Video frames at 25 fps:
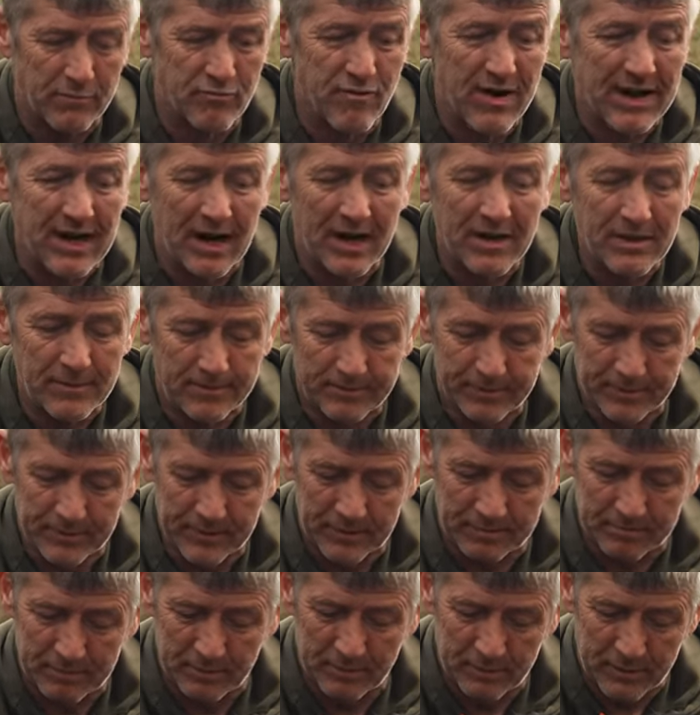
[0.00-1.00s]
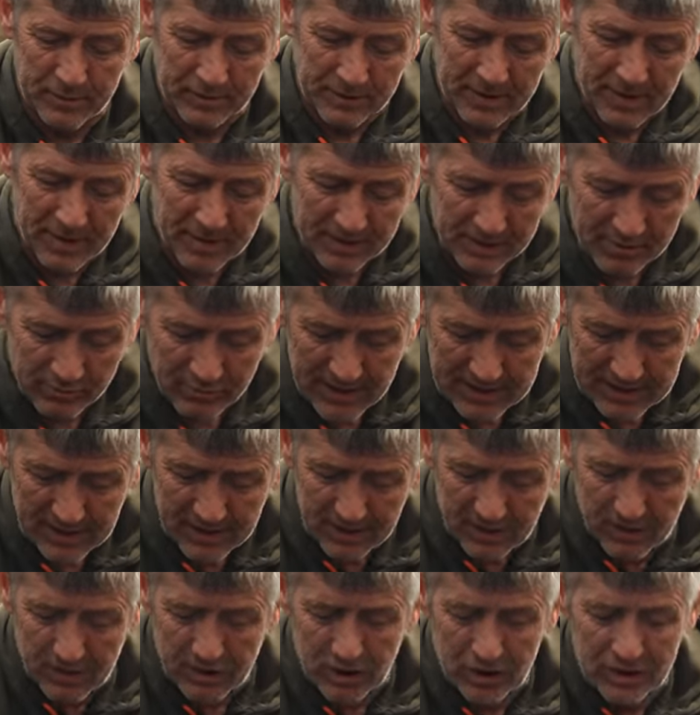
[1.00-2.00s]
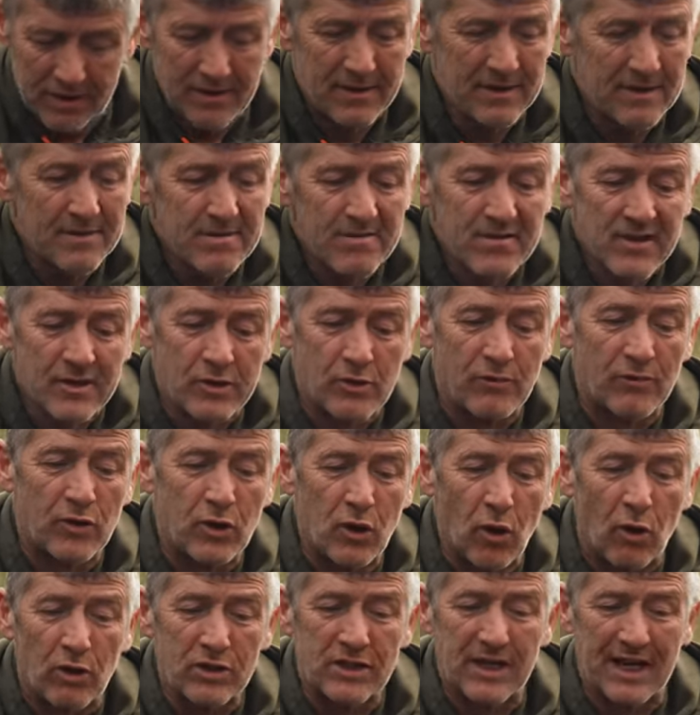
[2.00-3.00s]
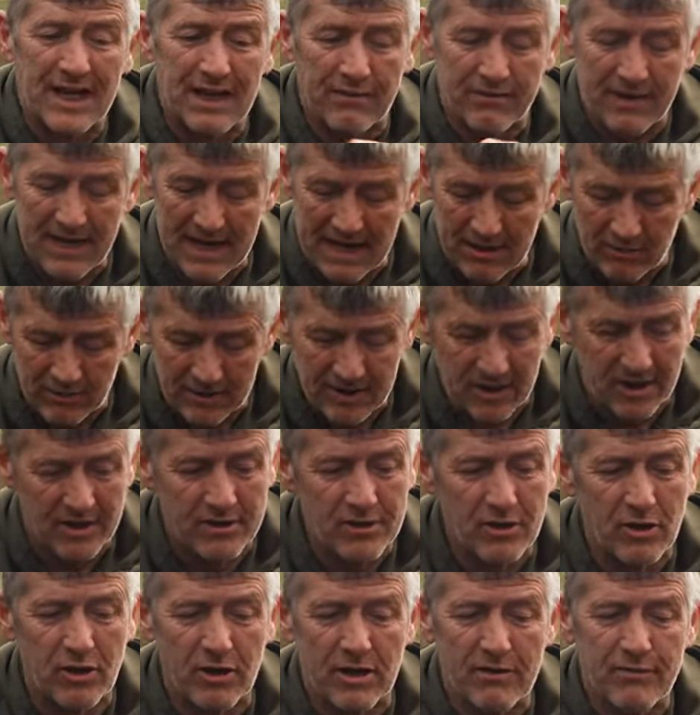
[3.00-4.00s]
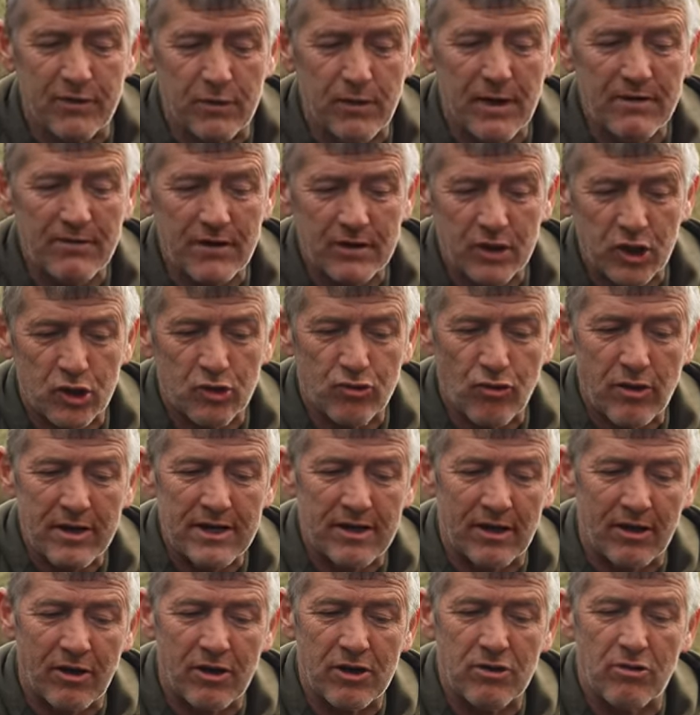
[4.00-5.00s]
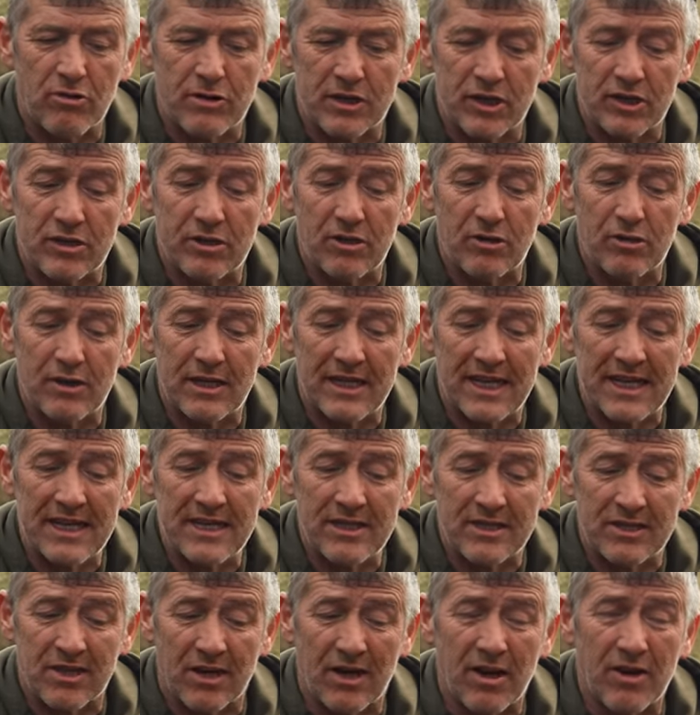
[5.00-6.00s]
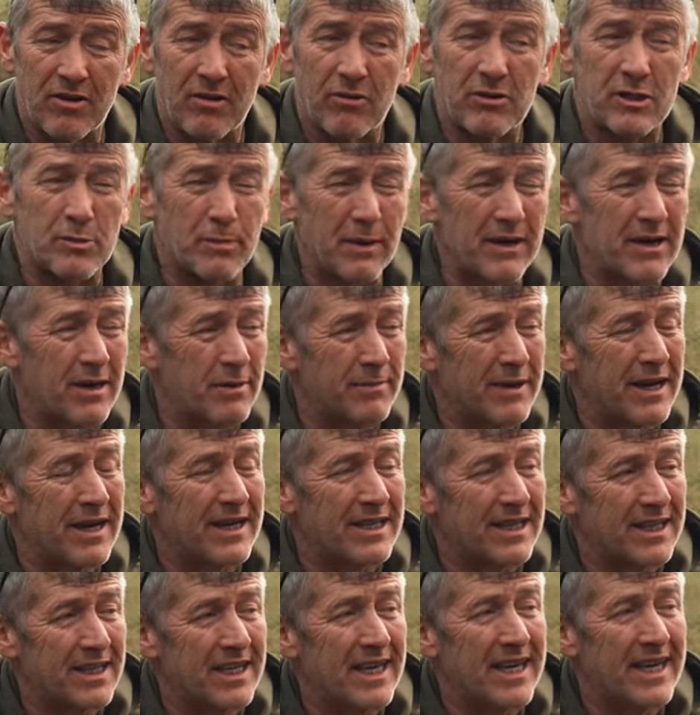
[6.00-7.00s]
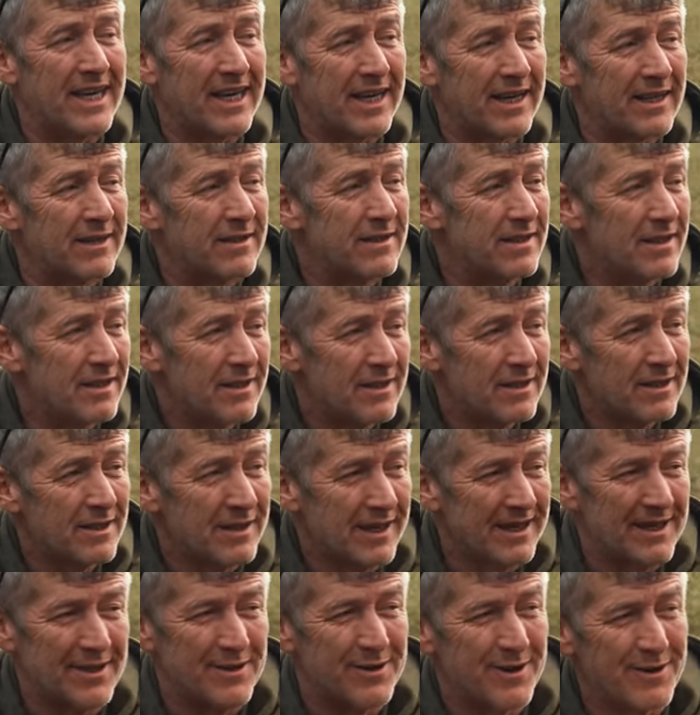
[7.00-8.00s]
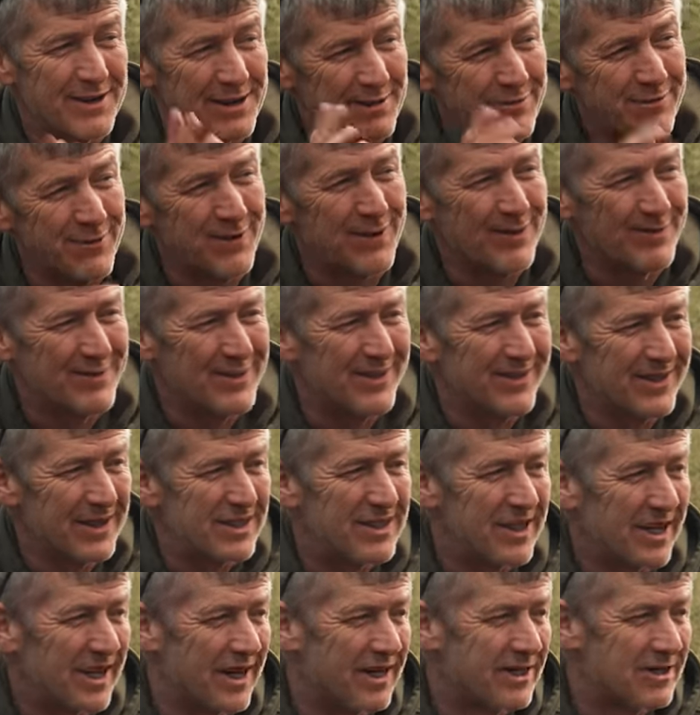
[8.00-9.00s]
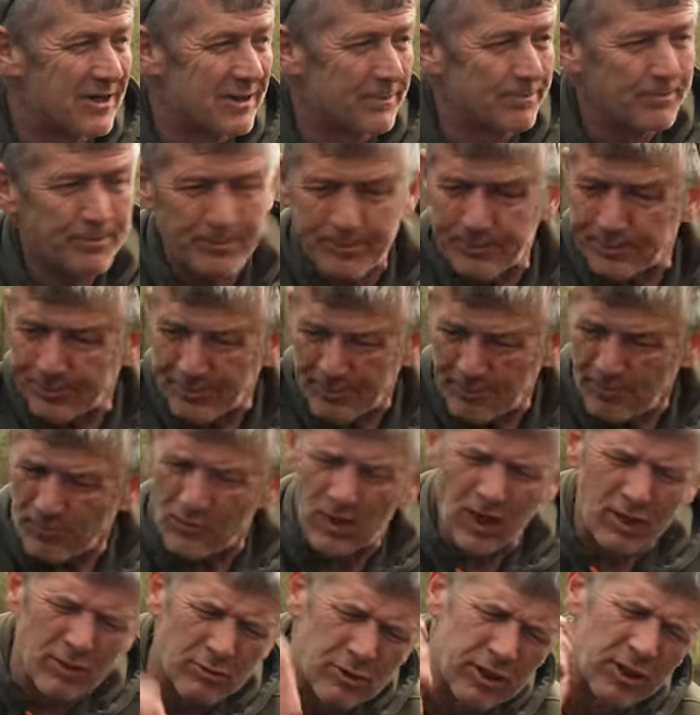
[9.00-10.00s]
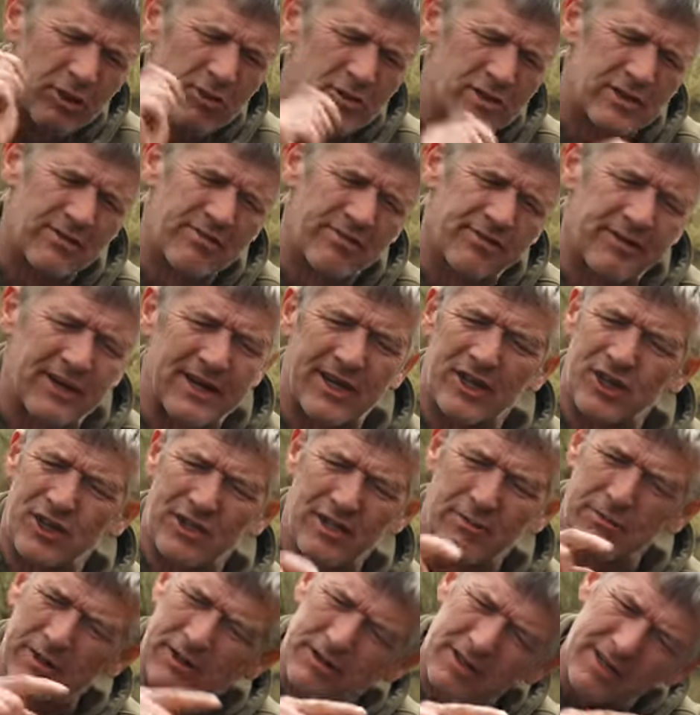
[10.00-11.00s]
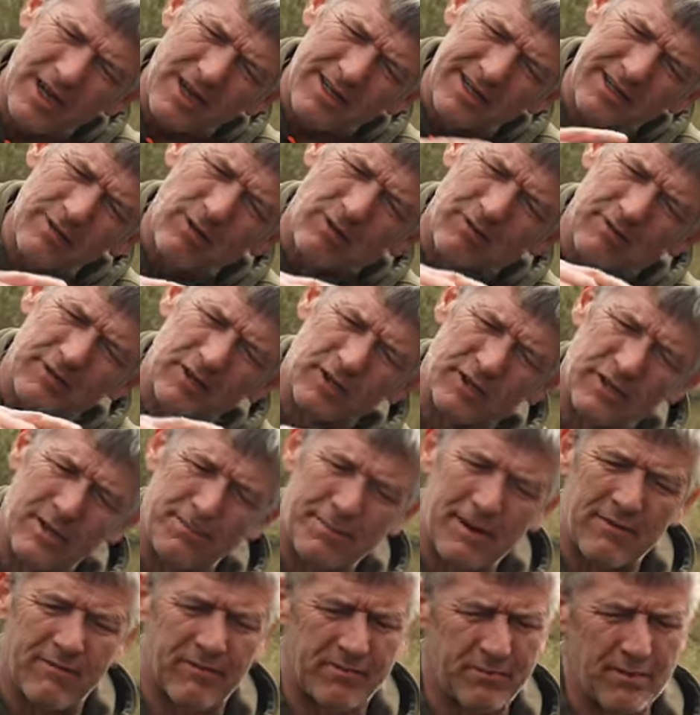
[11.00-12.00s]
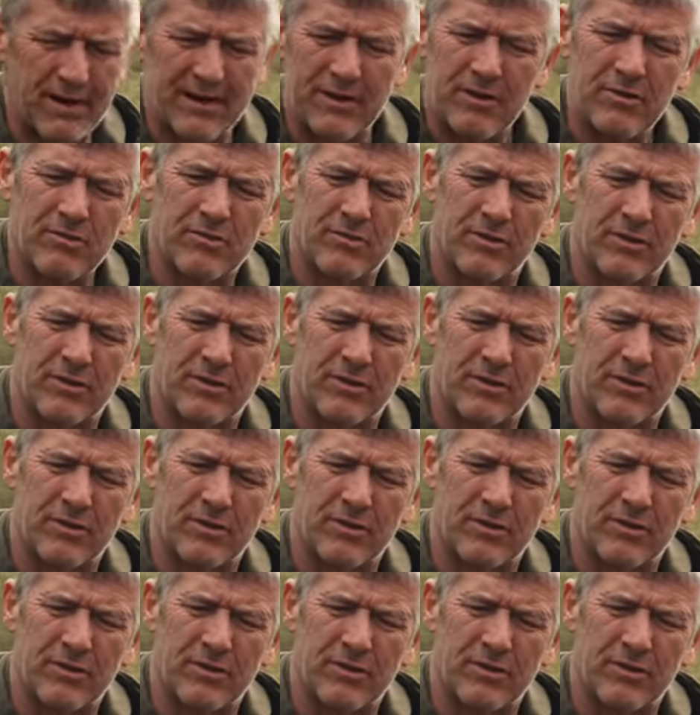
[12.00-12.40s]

rigger, the Gardner rigger hooks, you've got to have that outturned eye. If you have a straight eye or a slightly intern, I spent about a year in 95, 96, I was losing fish and it was cutting off just above where the hook